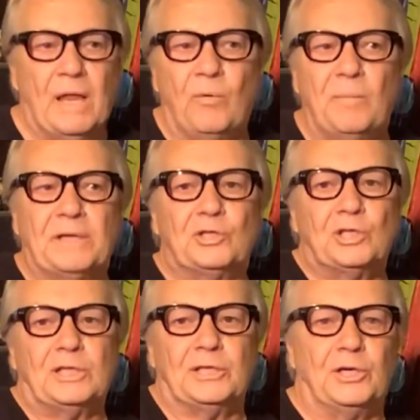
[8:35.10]
Make this
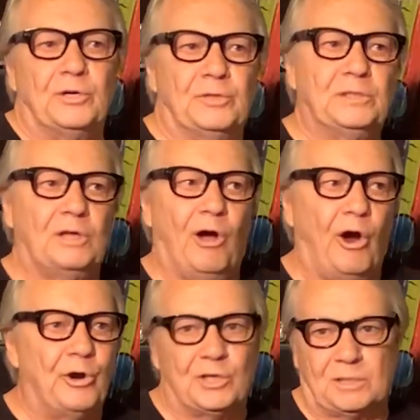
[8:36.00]
clear. This
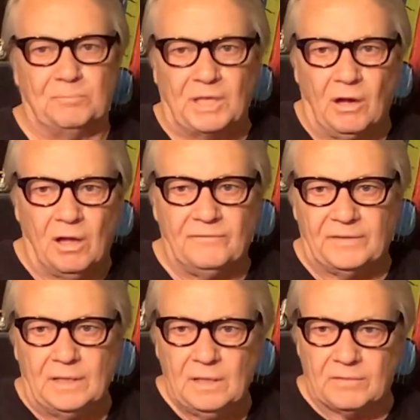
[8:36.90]
artist,
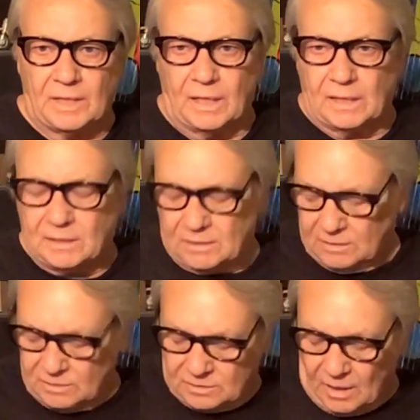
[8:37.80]
MiYavi, that
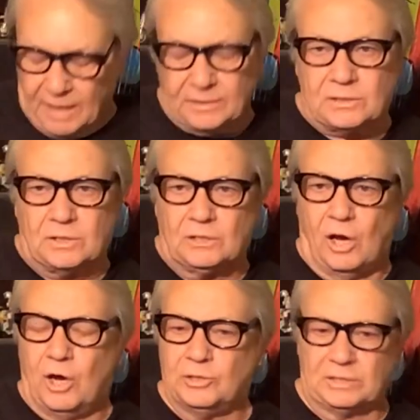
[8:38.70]
designed this
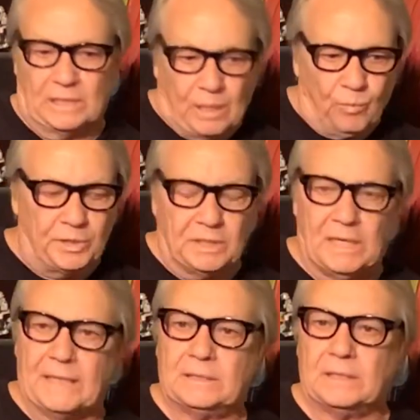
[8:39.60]
guitar and said, I want it
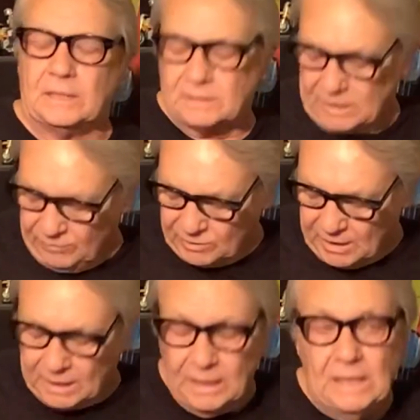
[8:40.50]
like this and
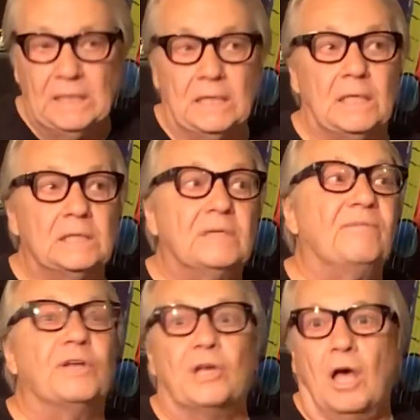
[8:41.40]
everything, he is a
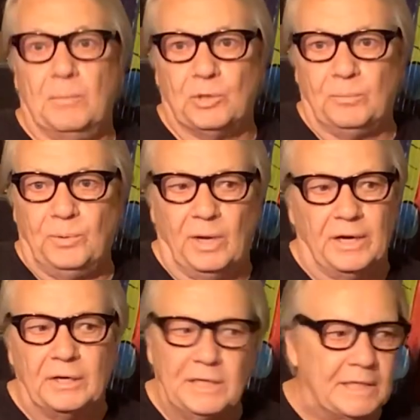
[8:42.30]
phenomenal
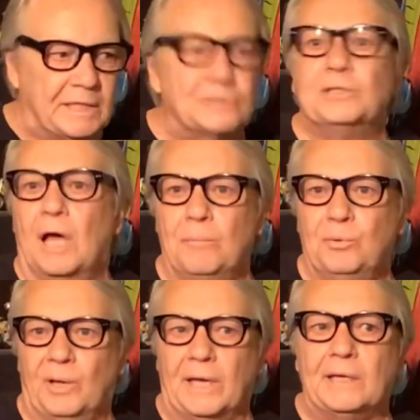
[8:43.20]
player. He does not
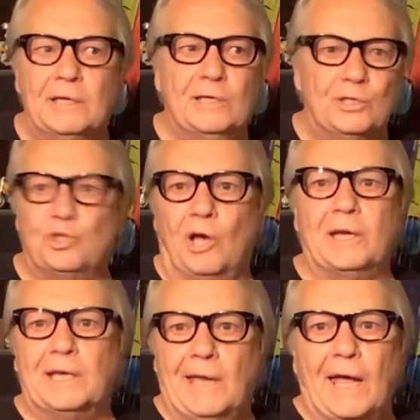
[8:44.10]
play
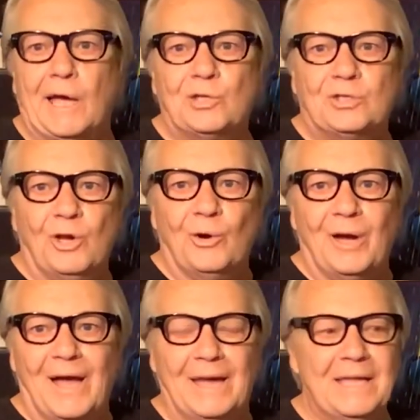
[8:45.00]
Johnny Cash, all
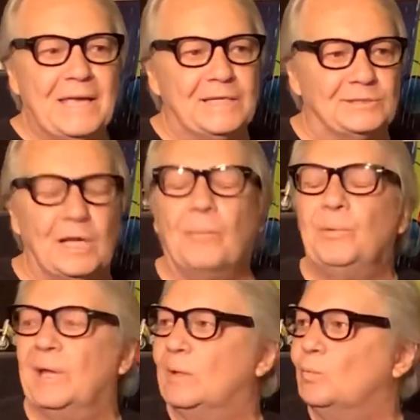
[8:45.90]
right? He's not
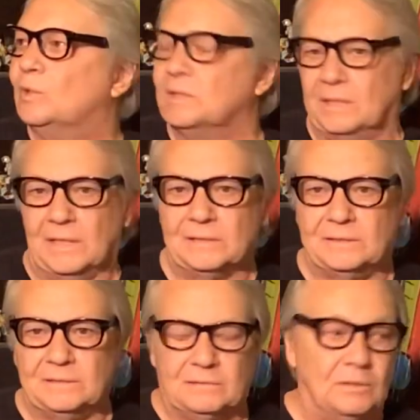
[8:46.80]
playing Willie
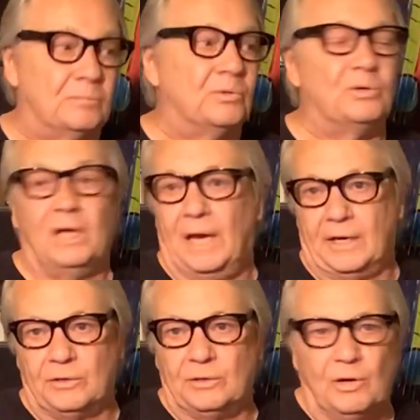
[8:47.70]
Nelson or Merle
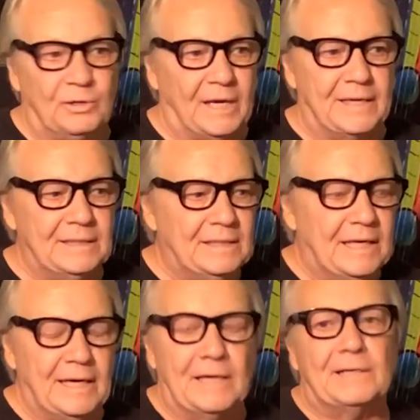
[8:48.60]
Haggard, okay?
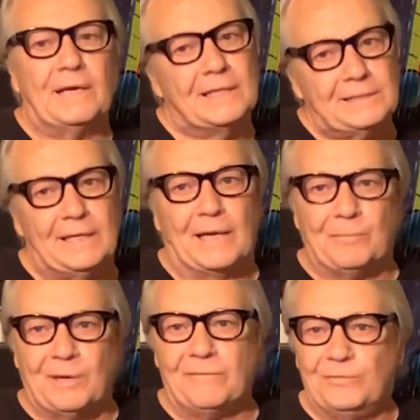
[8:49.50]
And that's kind of
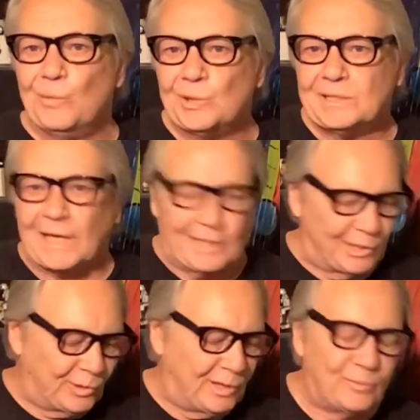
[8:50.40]
my forte,
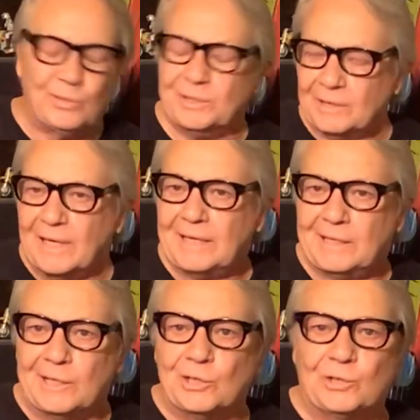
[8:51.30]
I really like
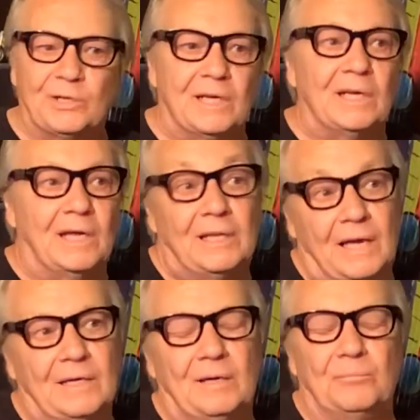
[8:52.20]
country and I
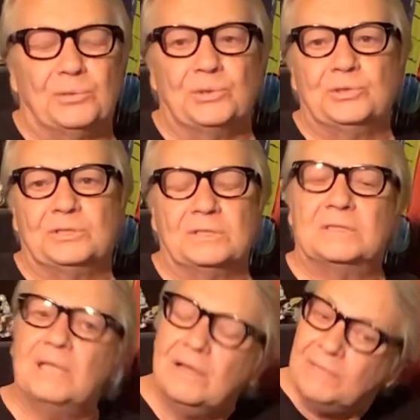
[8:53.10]
like blues and
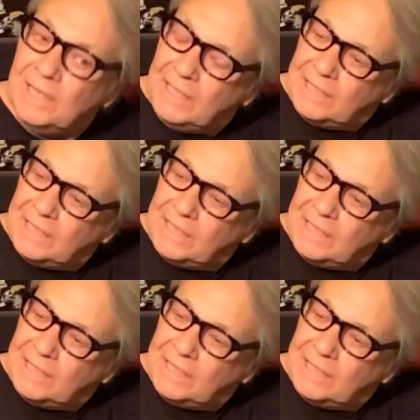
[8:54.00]
stuff.